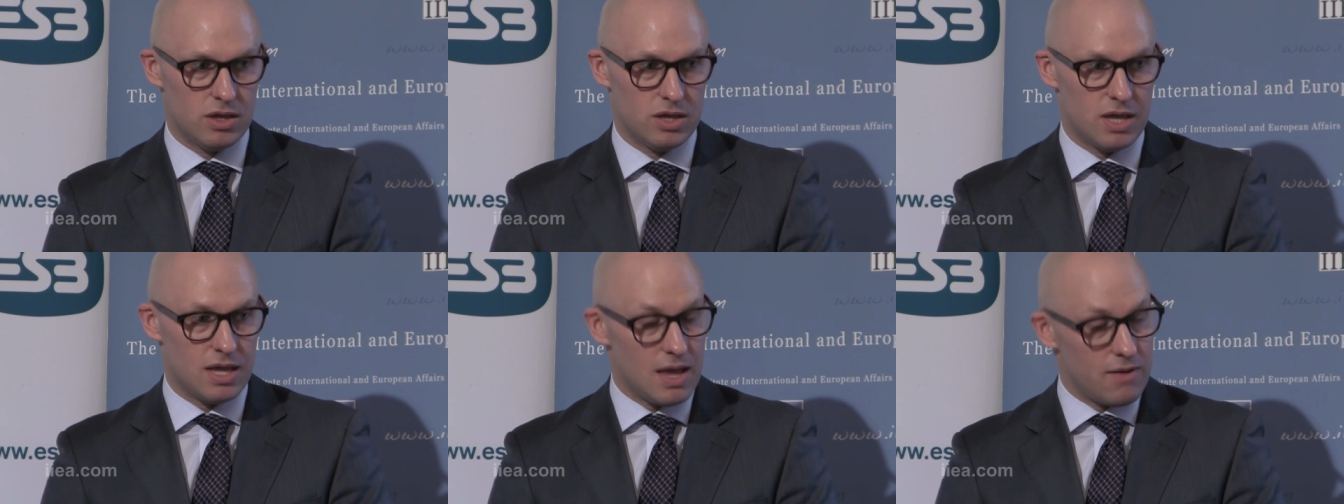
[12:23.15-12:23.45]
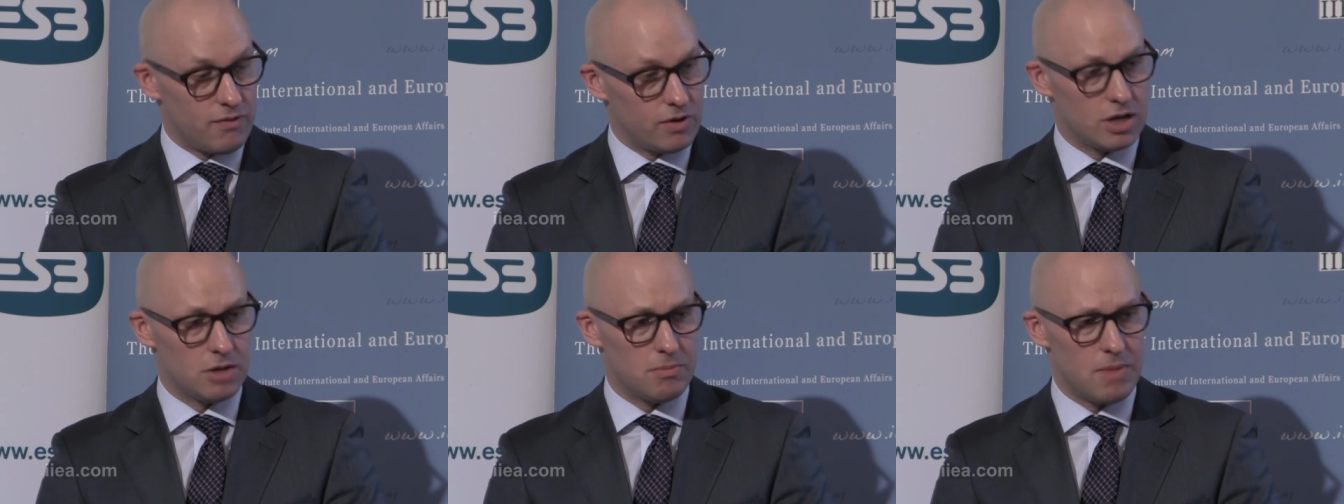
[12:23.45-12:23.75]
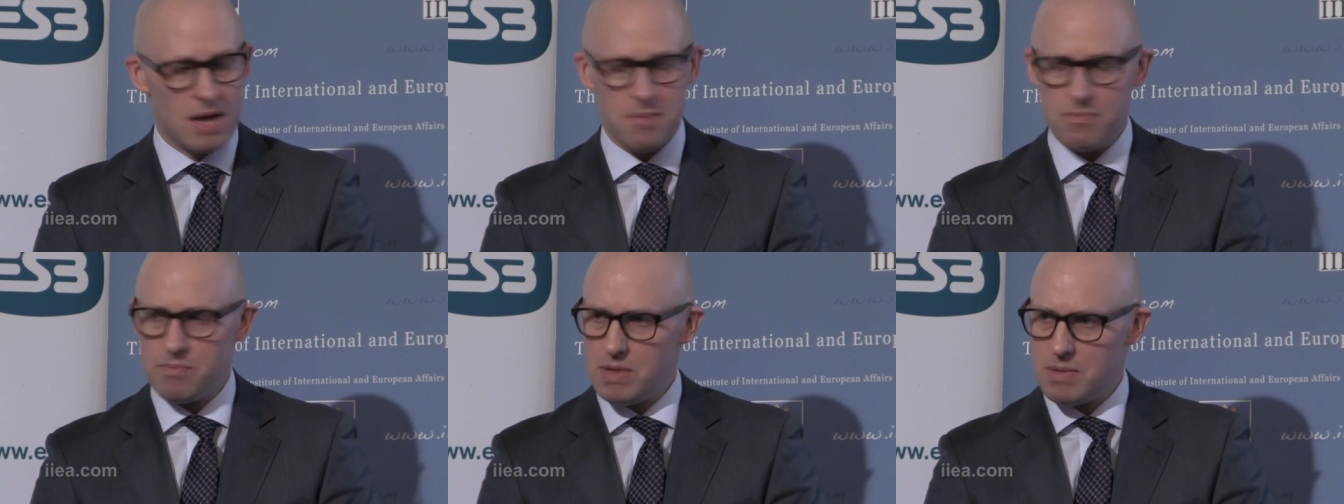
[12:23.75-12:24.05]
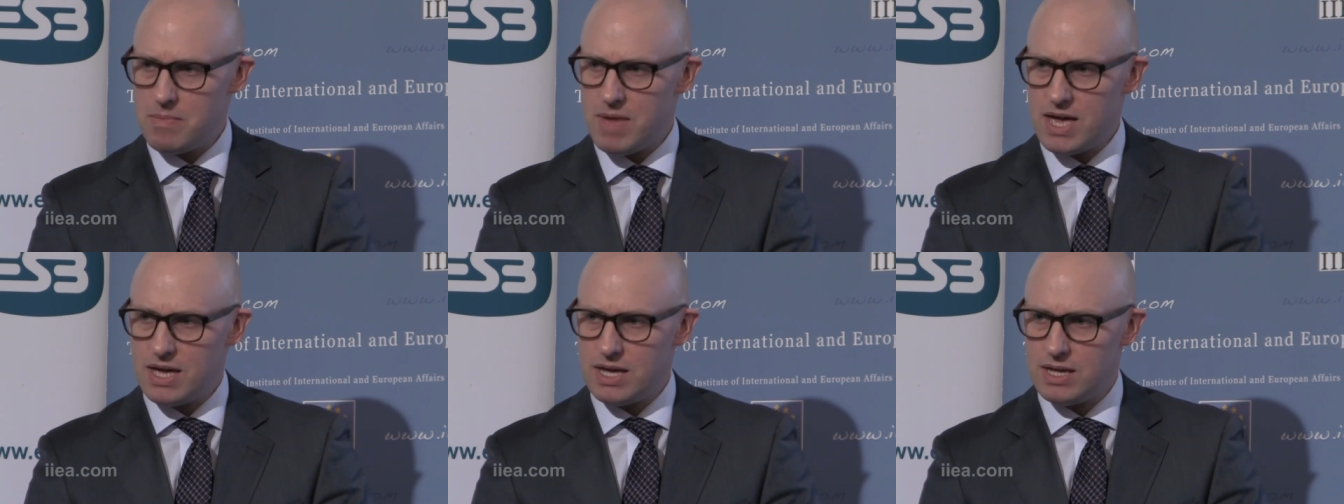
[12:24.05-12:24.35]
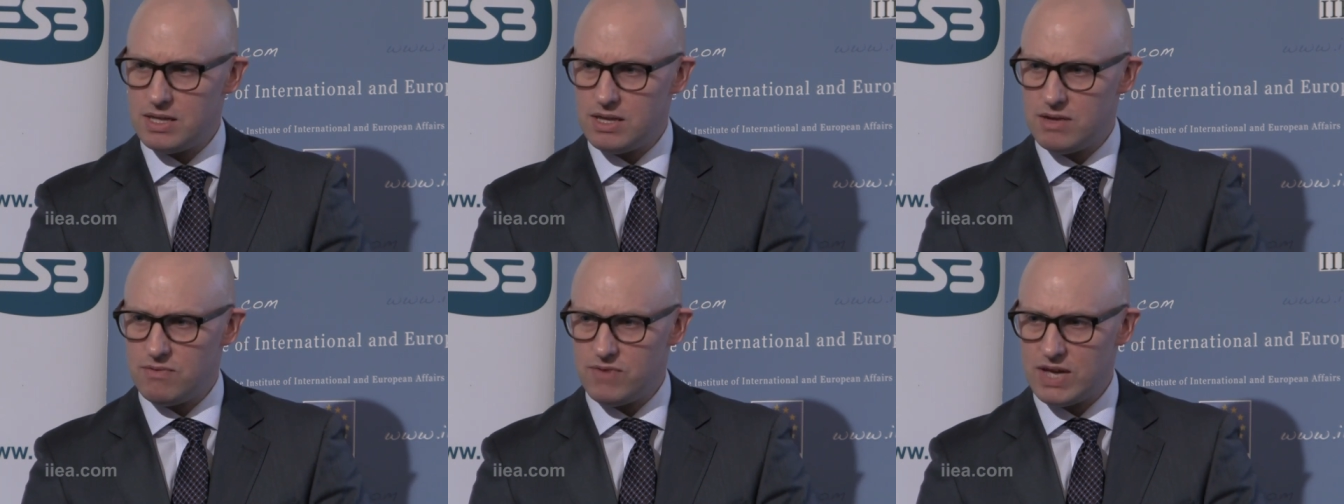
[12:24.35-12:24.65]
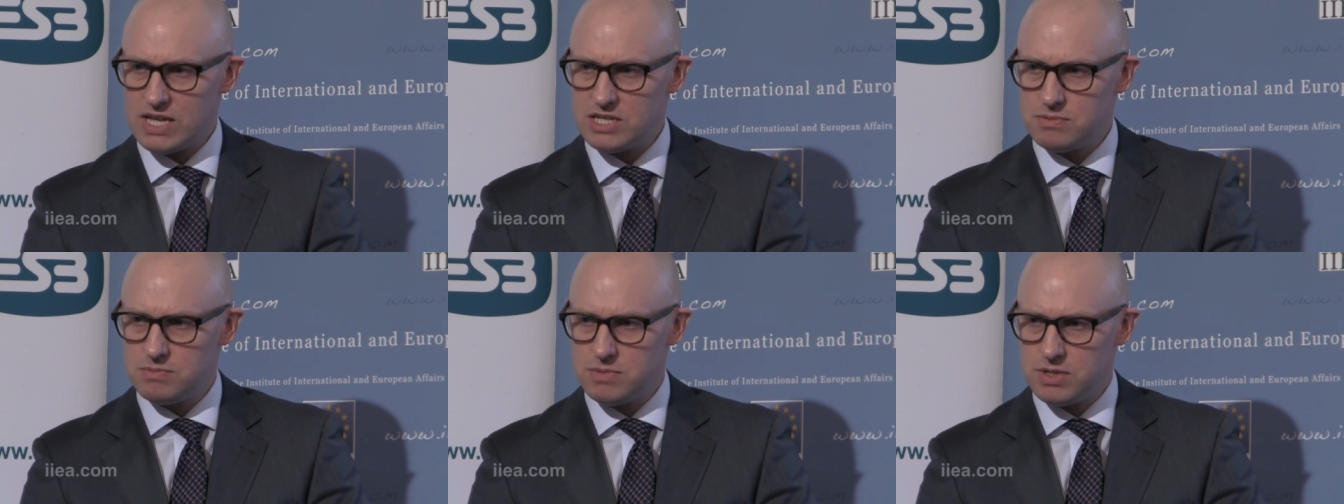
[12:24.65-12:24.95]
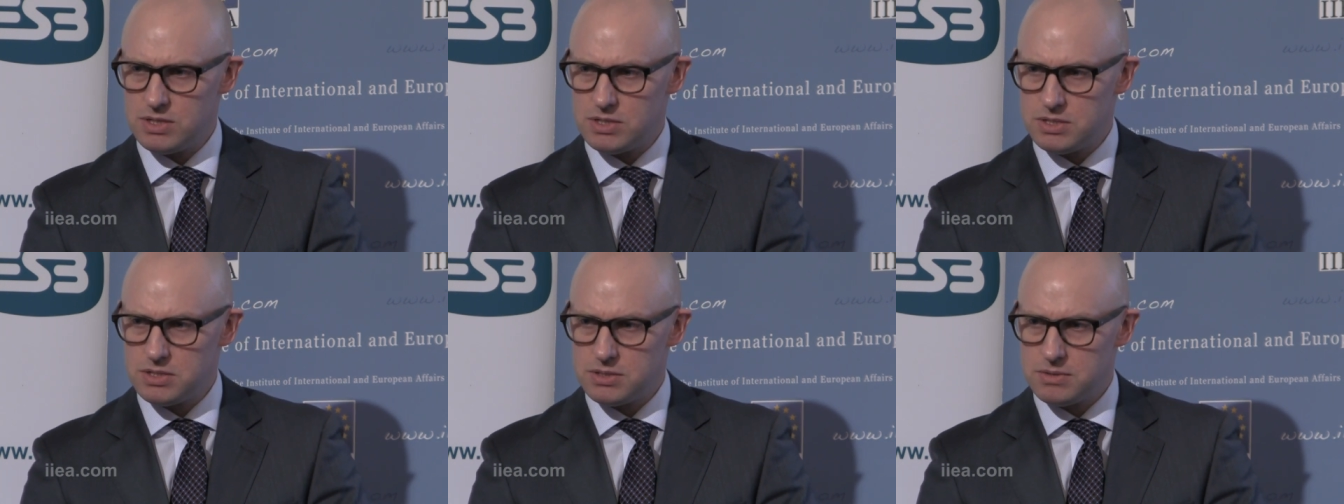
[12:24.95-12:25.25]
they're never going to make, be making the
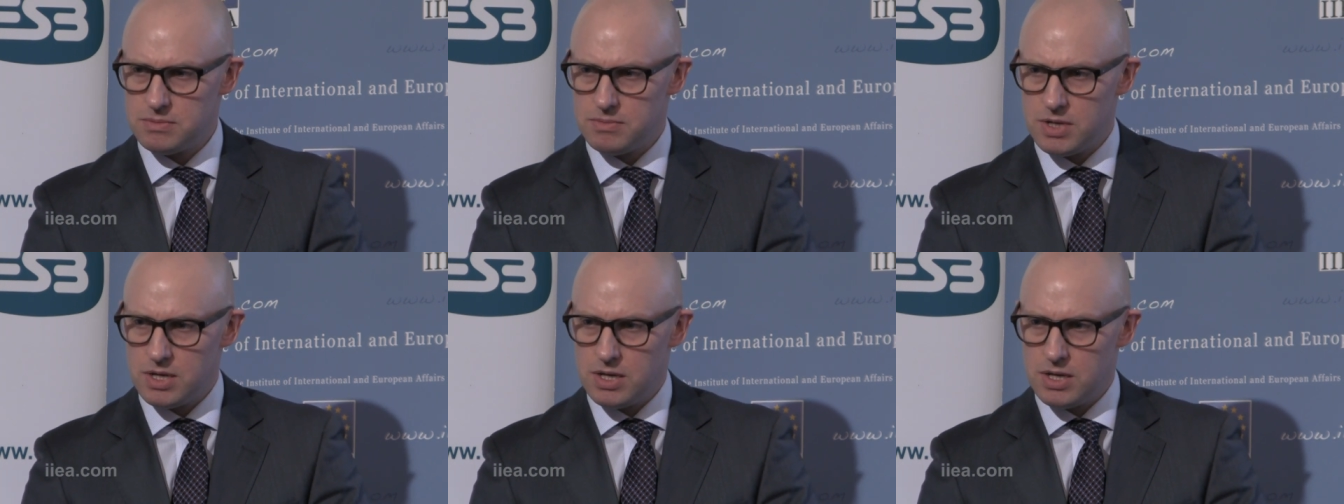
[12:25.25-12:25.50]
investments.